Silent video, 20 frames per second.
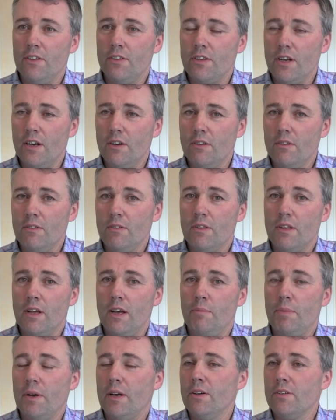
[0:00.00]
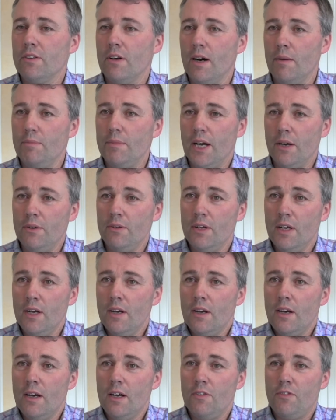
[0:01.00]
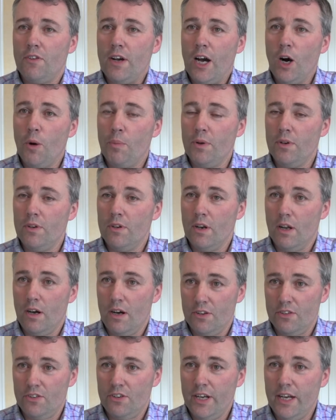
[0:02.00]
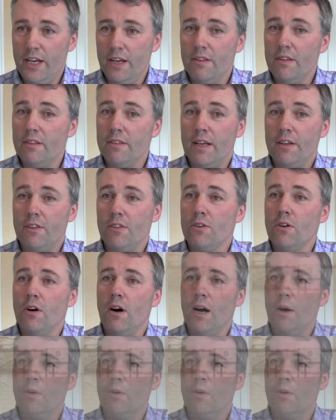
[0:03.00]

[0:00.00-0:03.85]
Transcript: And so because I'm known uh, for helping last year, they thought